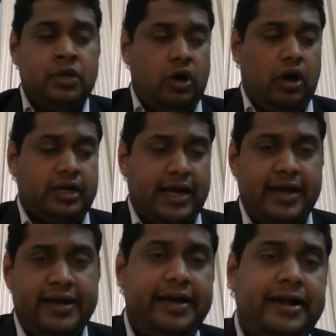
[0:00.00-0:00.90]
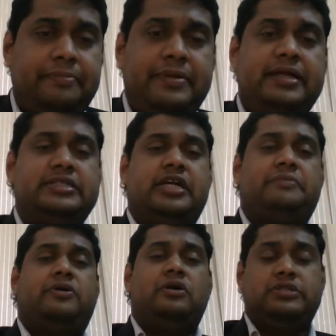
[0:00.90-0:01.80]
Or candidate may reject
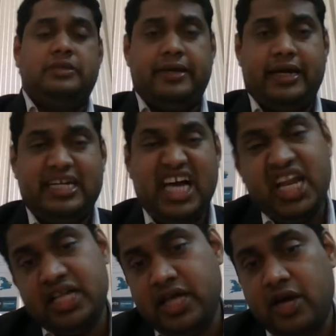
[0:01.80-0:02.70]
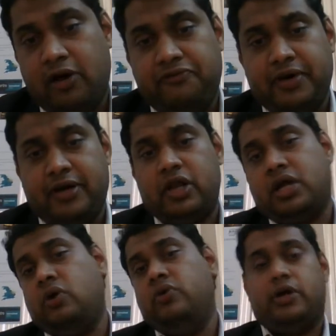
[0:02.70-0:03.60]
because he may get another offer or a
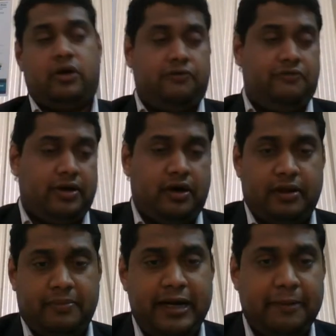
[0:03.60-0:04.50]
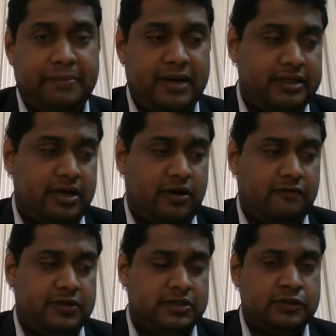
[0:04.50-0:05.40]
counter offer or a multiple other
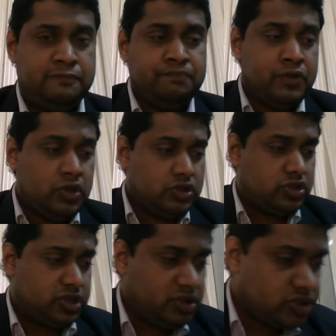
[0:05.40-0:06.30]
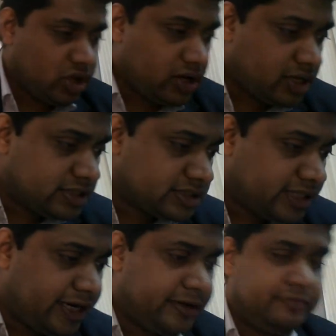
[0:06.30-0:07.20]
offers. So since
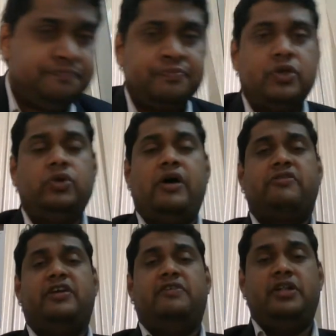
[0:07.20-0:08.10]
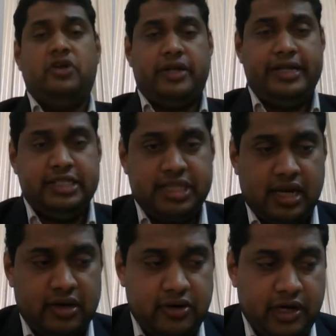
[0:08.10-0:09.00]
shortlisted, you have given your initial
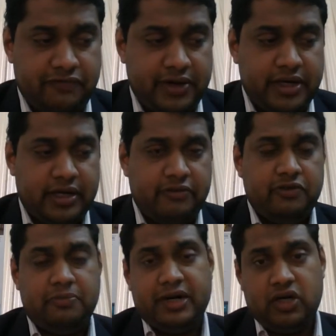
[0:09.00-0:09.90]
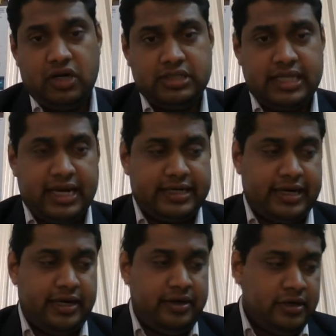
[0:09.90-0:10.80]
round of interview but not
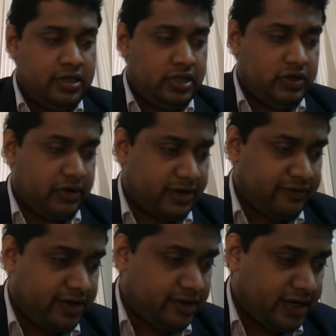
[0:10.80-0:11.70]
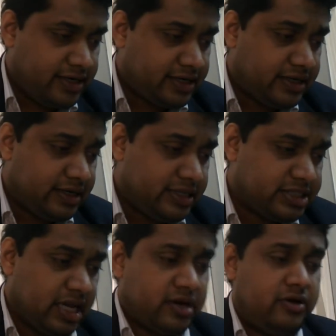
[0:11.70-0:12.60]
selected. You have given your
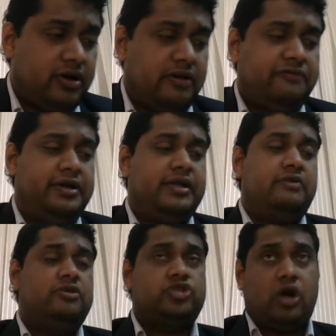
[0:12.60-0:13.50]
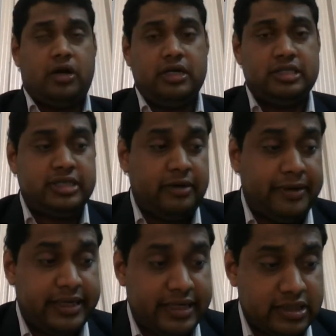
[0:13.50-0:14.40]
initial round of interview shortlisted
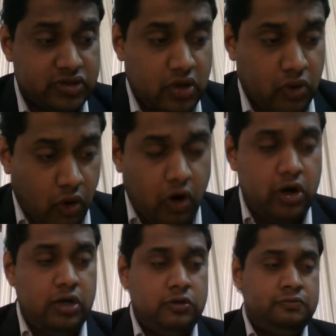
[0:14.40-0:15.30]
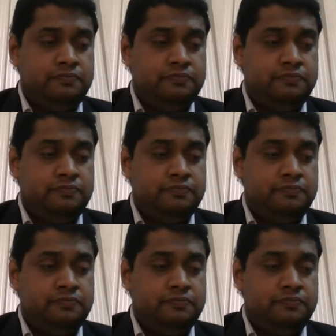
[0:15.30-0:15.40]
but it is on hold.